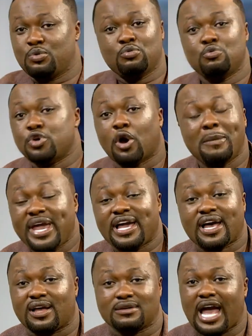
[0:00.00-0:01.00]
your
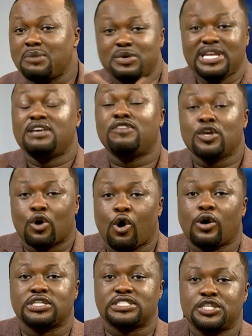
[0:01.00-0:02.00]
maker. I believe in
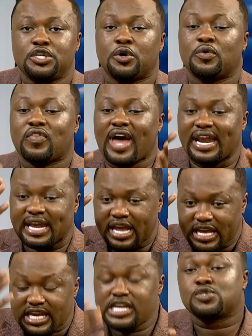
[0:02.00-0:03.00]
God, that
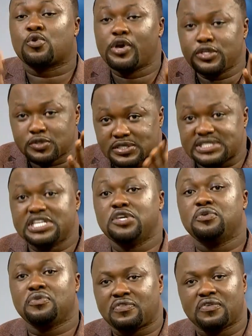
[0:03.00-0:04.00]
He is going to see
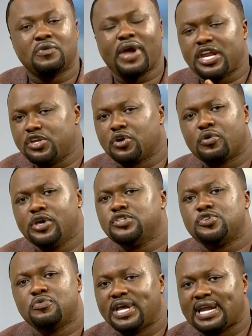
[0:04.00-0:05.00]
you through and you're going
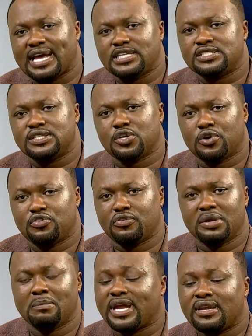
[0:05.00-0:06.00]
to realize your
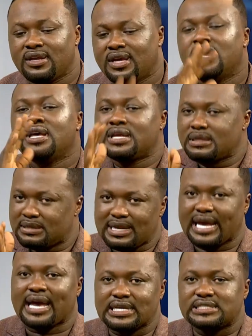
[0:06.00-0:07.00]
dream. But
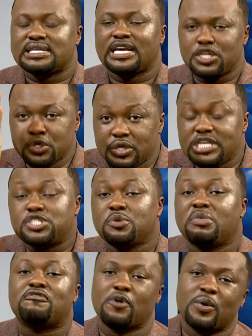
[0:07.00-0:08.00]
like I said, you need to
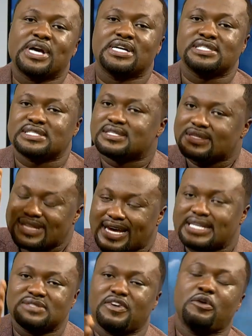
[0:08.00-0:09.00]
be focused. That
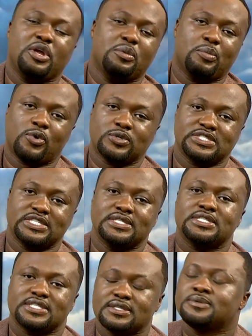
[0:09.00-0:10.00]
is very important.